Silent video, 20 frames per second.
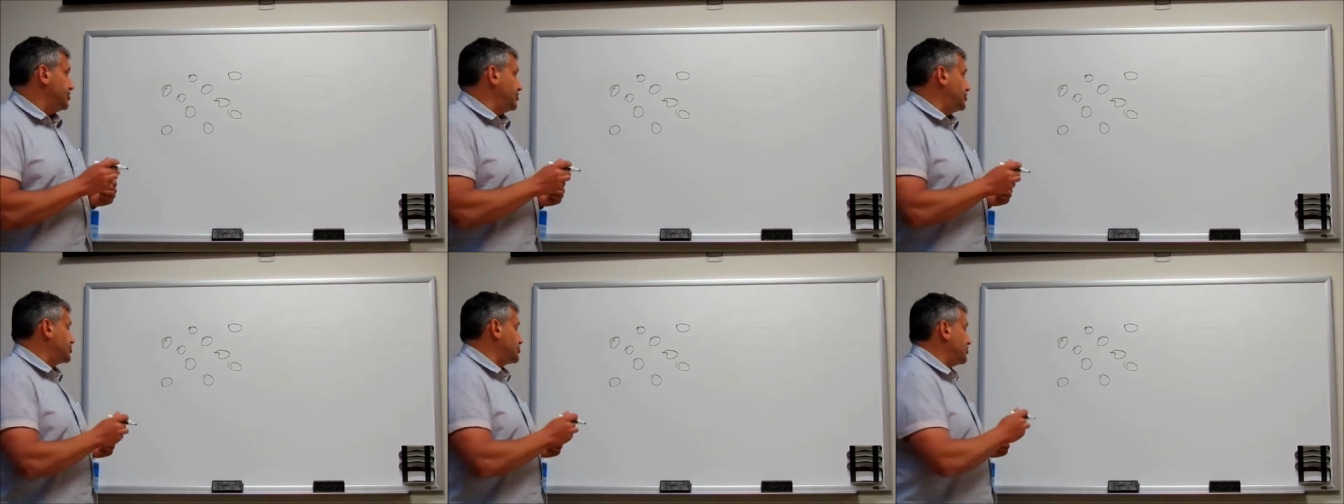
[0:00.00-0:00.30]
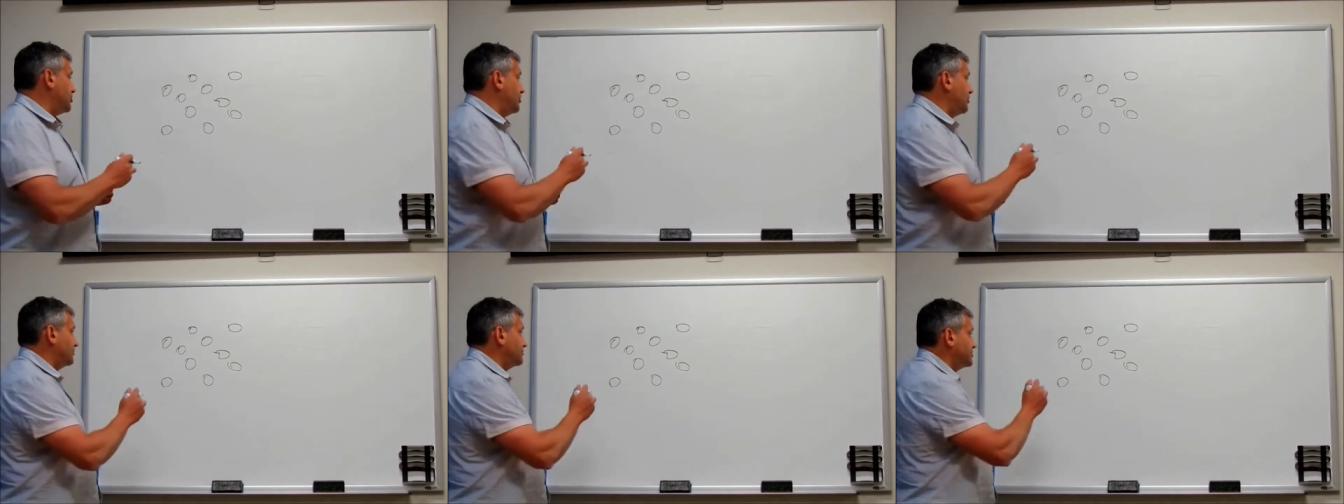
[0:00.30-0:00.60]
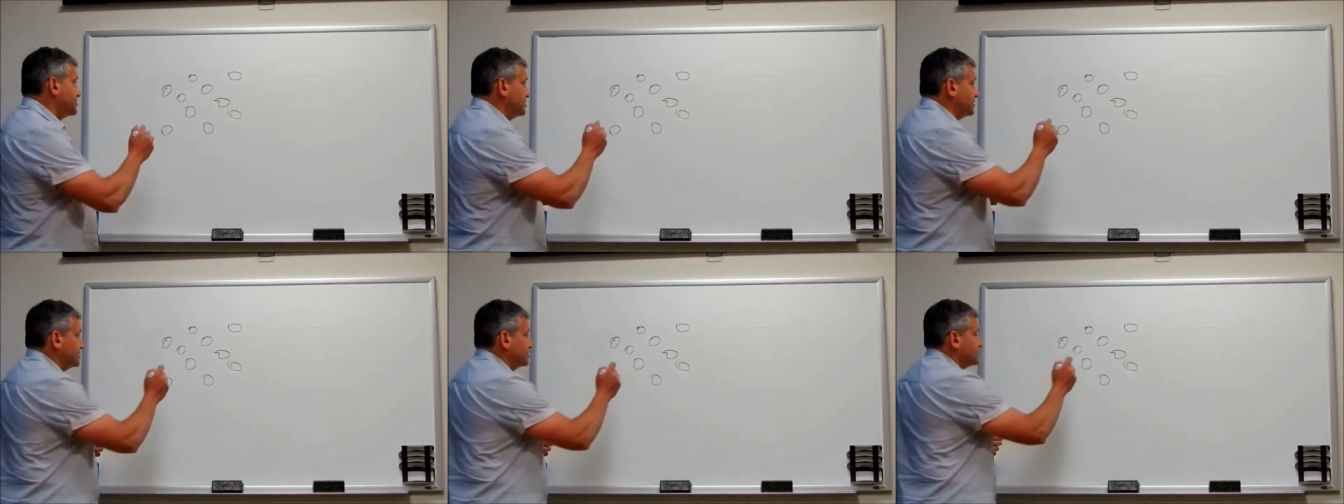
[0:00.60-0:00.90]
each
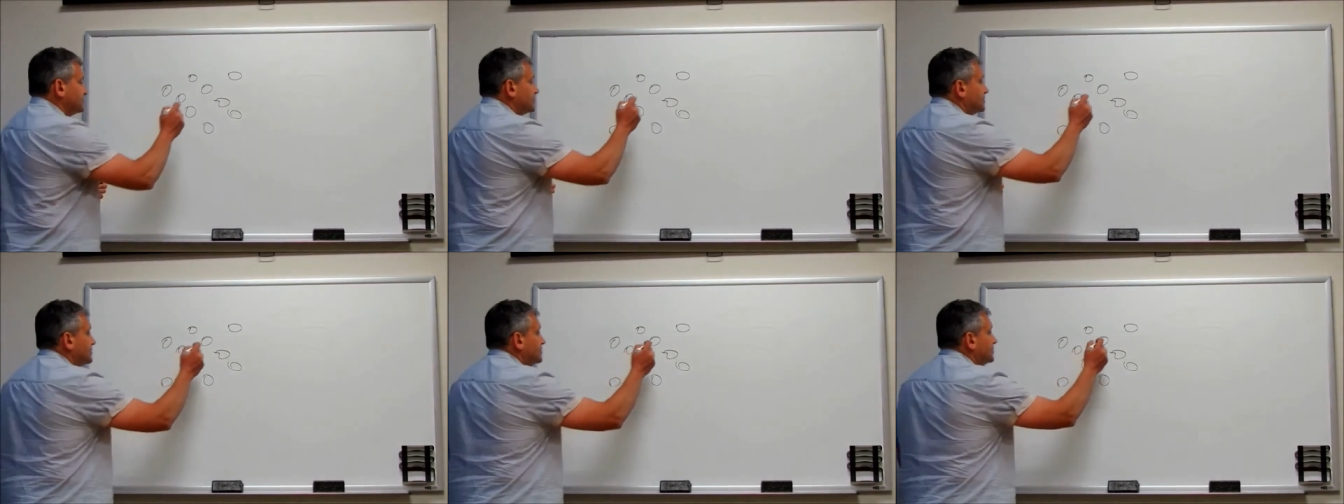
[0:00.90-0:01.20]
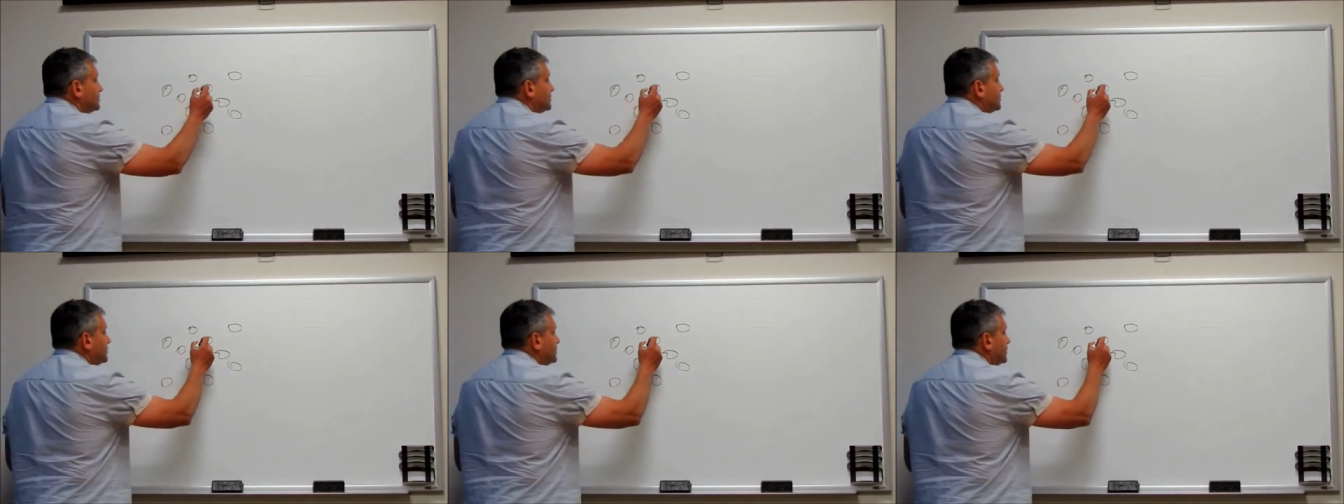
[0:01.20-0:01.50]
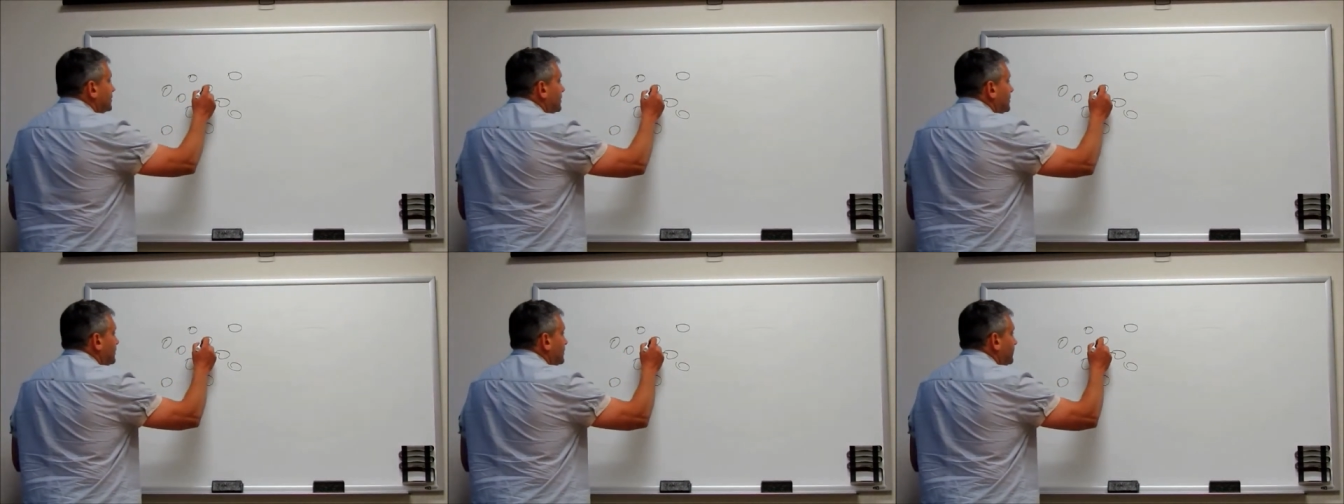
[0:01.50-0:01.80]
object
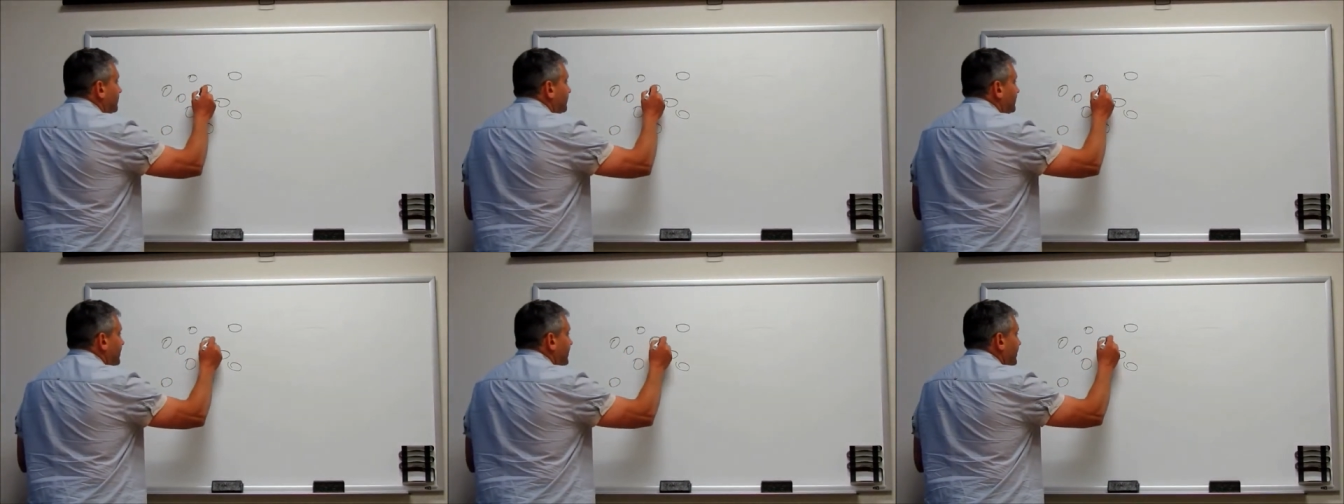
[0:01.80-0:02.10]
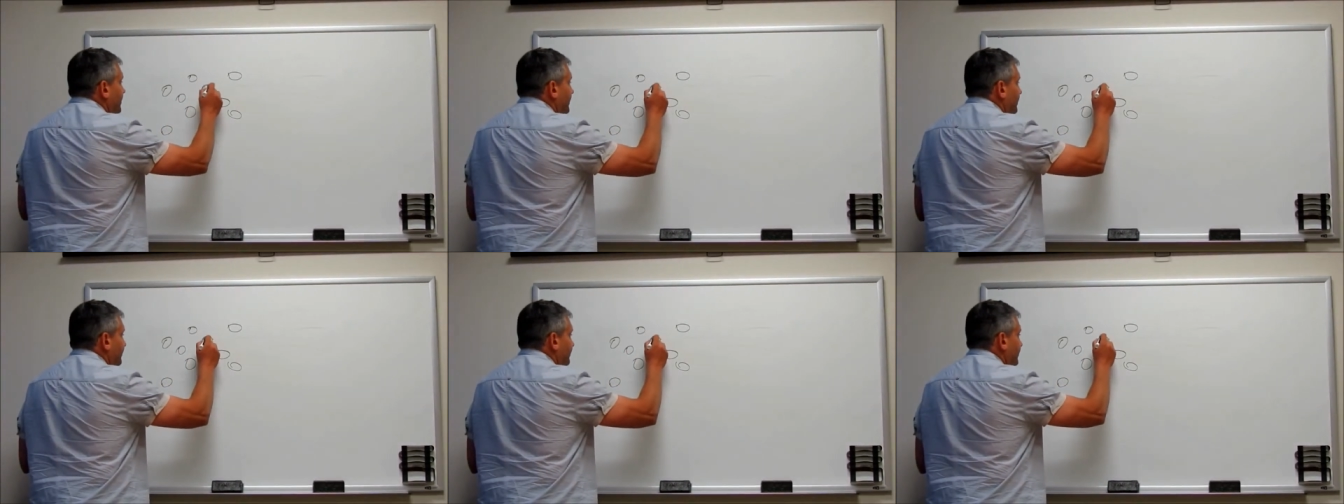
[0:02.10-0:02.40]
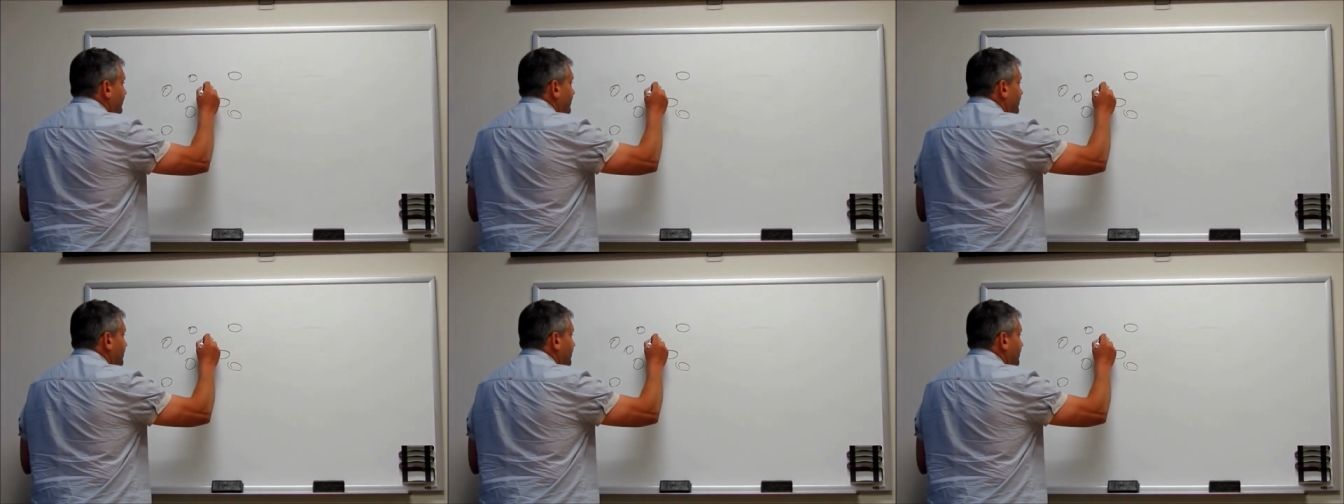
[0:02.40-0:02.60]
may have a